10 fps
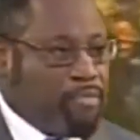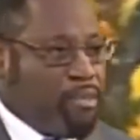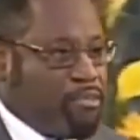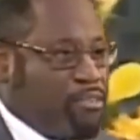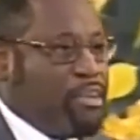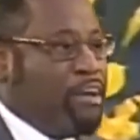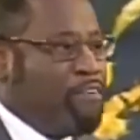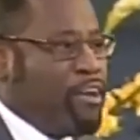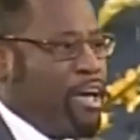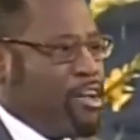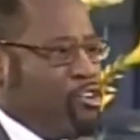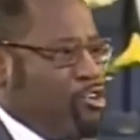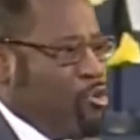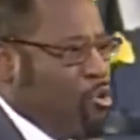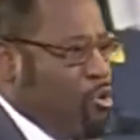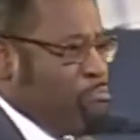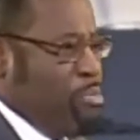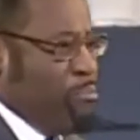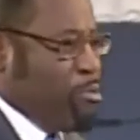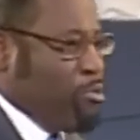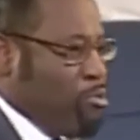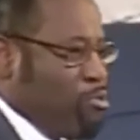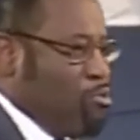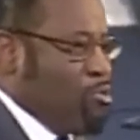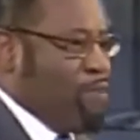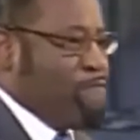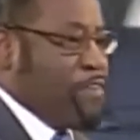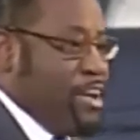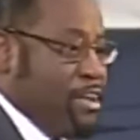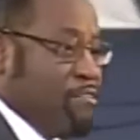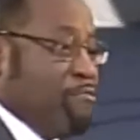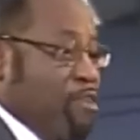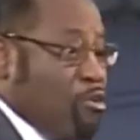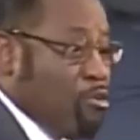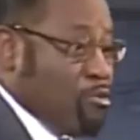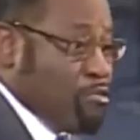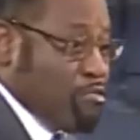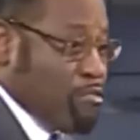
Never ignore people who are fighting for laws.